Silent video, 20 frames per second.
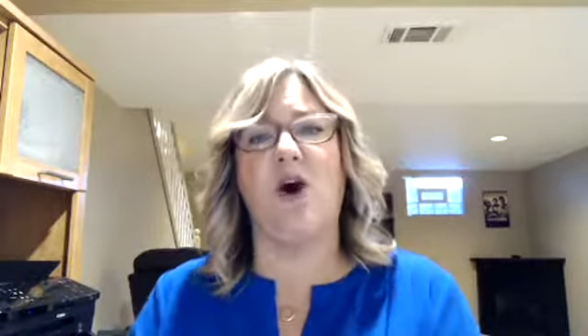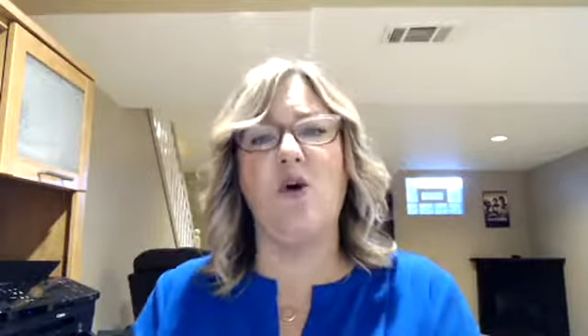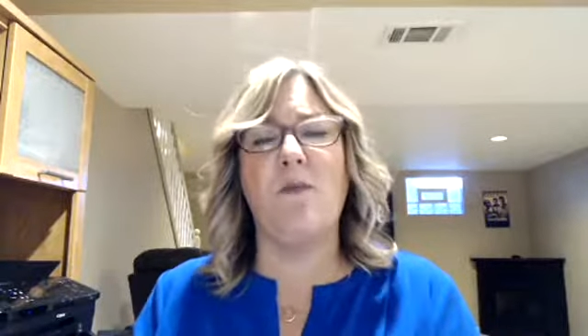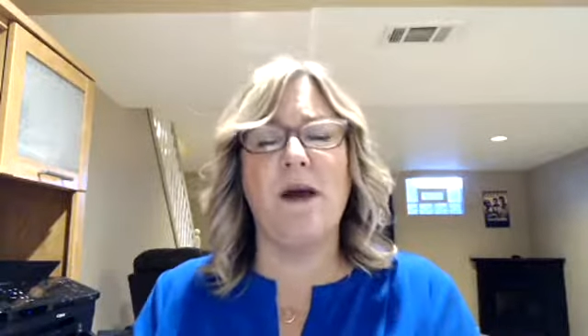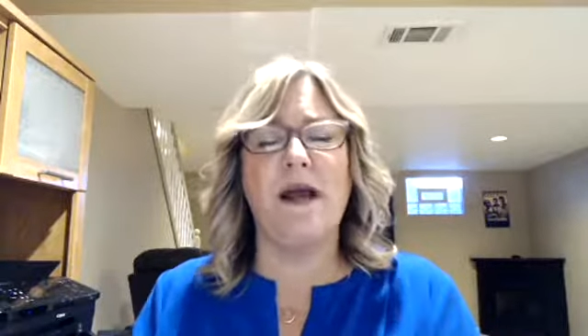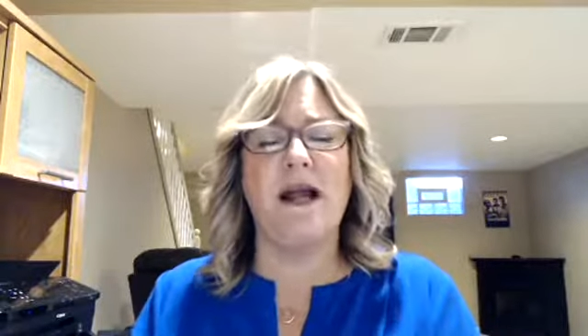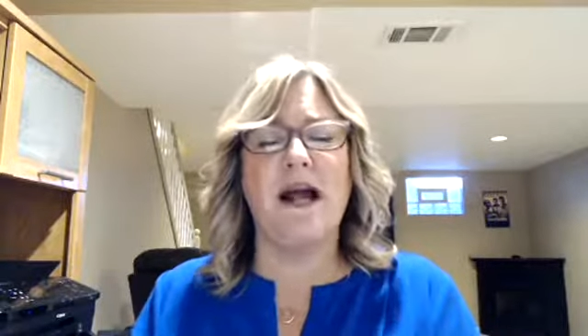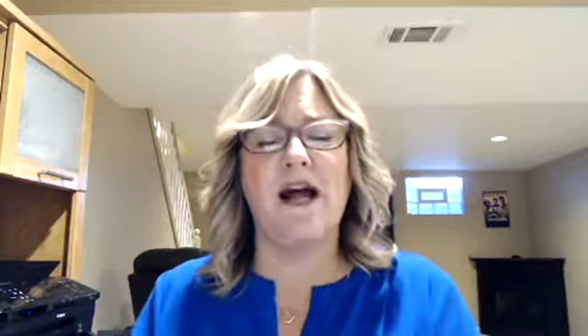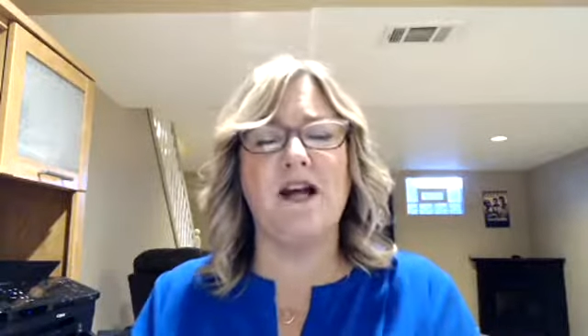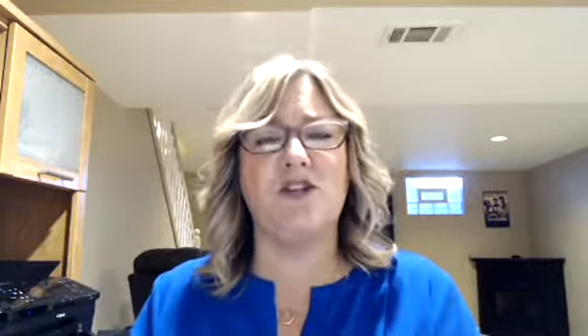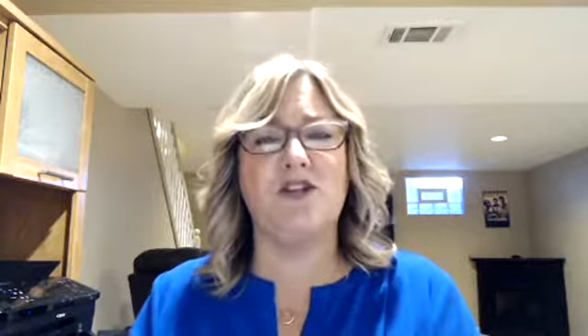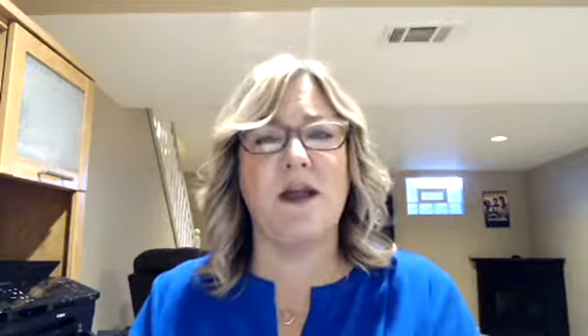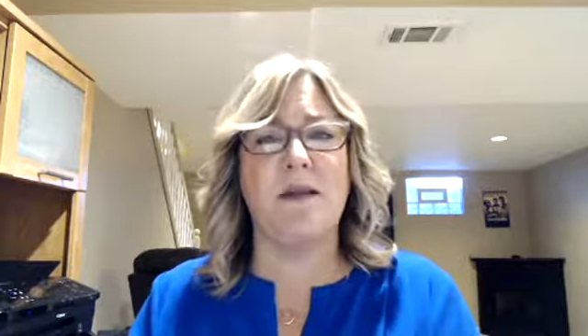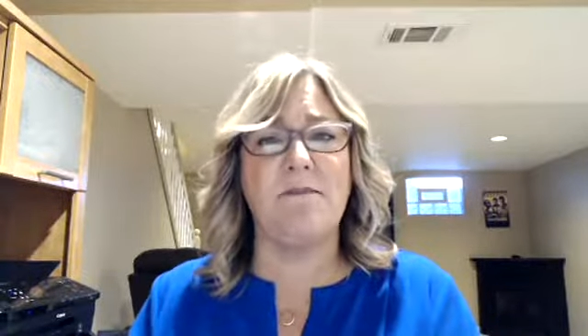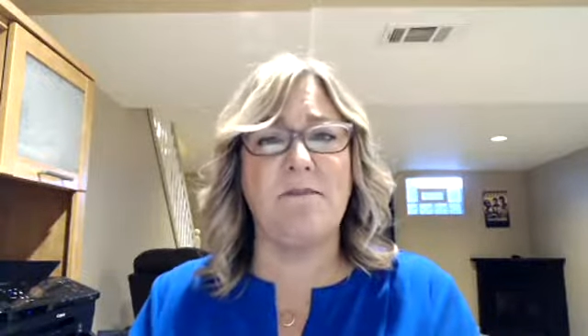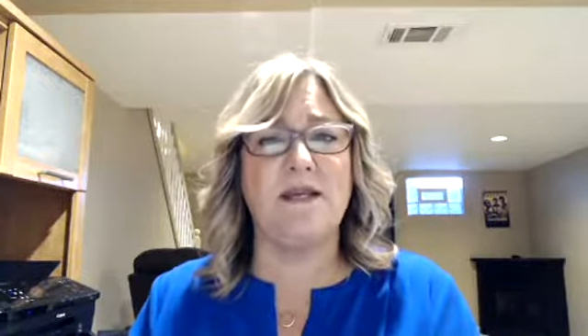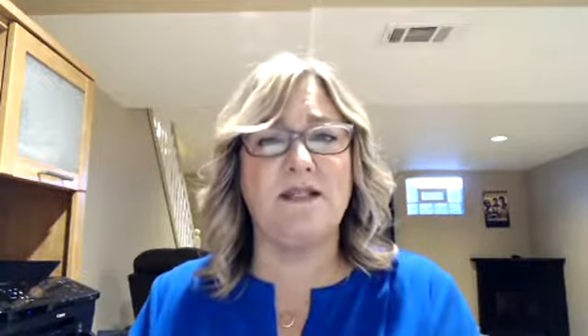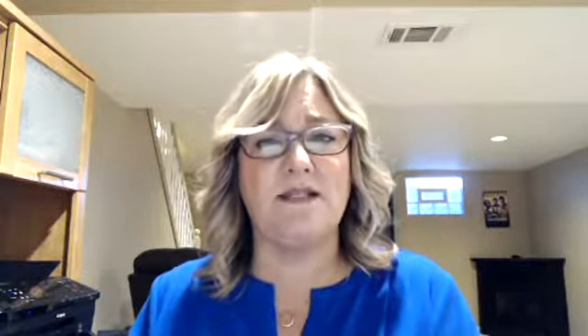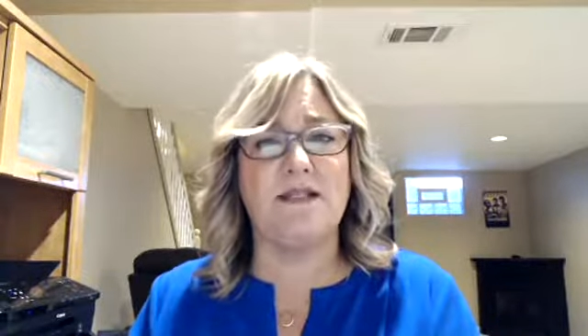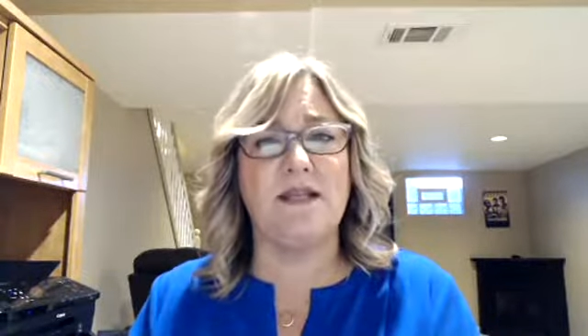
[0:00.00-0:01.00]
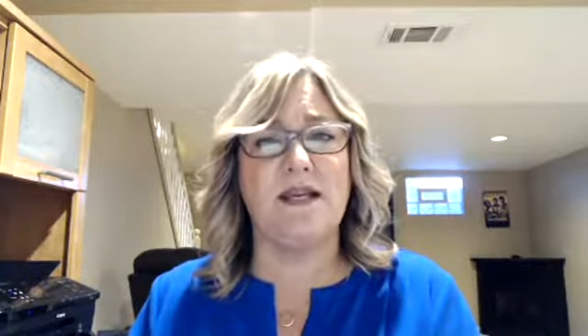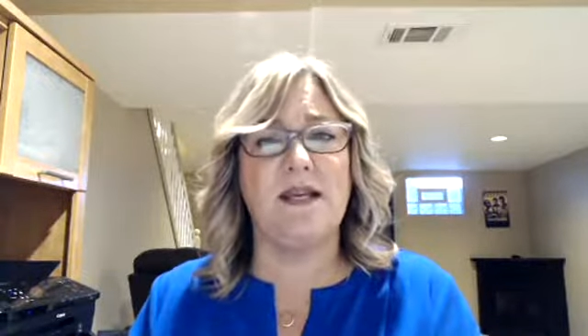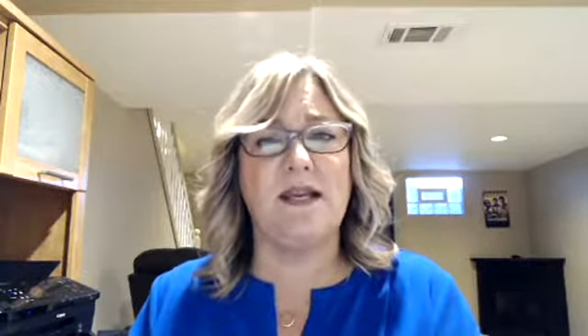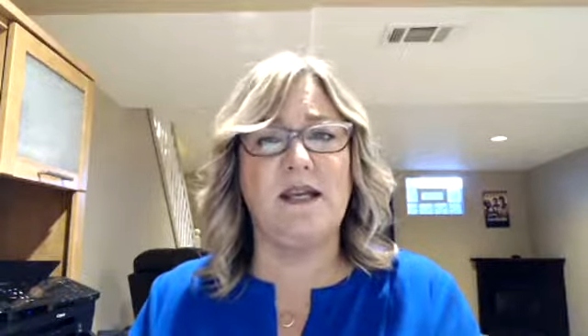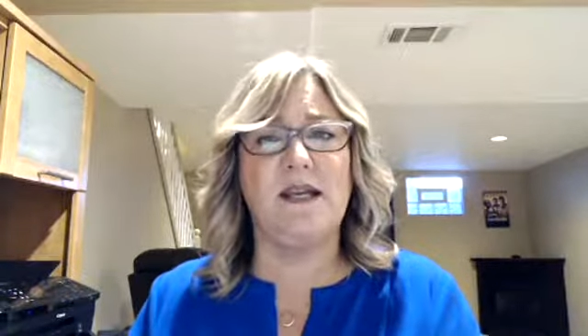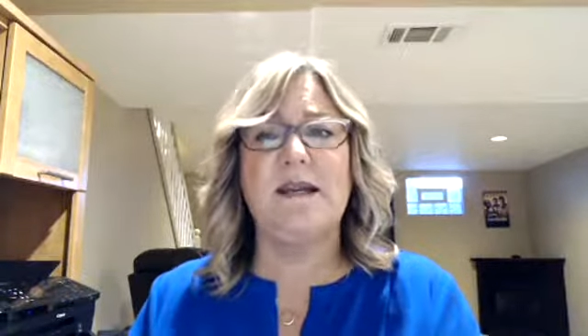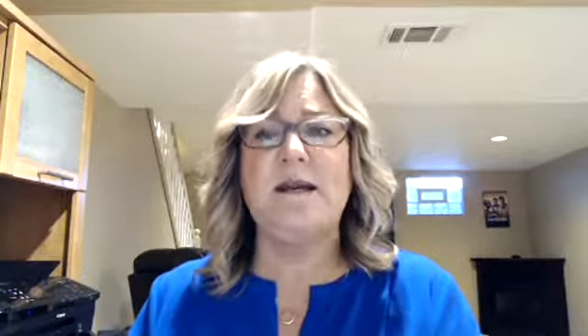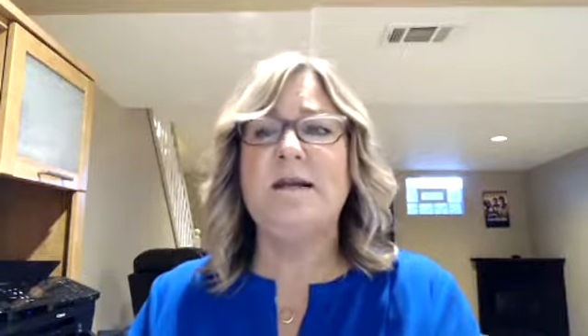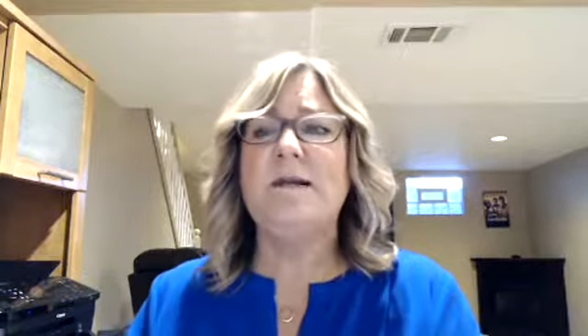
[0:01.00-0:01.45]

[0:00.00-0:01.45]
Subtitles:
oh my gosh, I missed it.